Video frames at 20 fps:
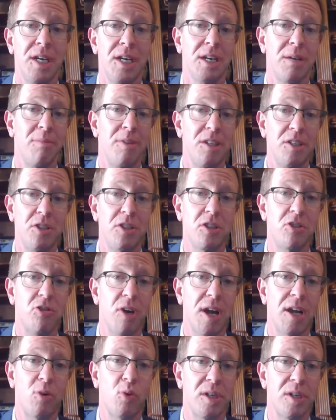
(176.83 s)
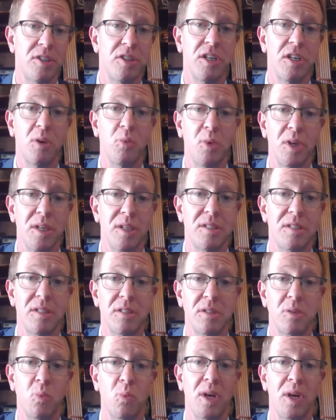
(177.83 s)
Committees should try questioning
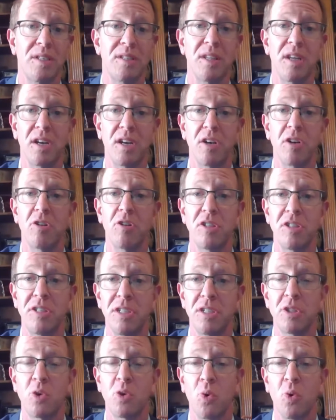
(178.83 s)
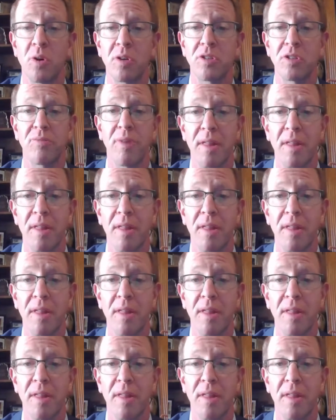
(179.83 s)
witnesses in ways that encourage discourse